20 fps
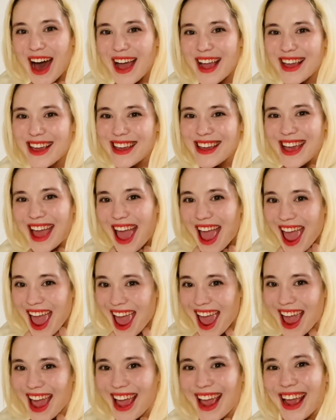
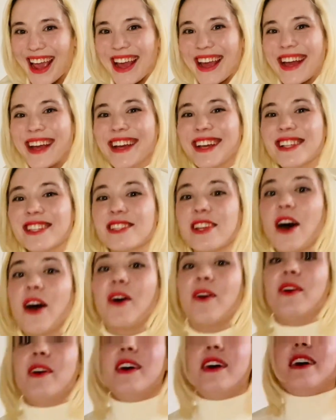Yay!
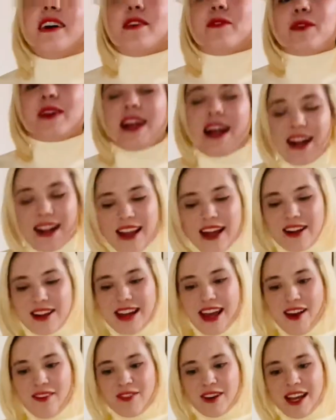So we're not allowed
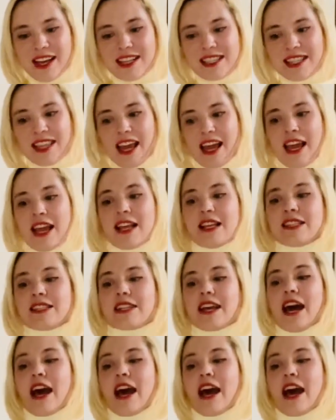to have nice things.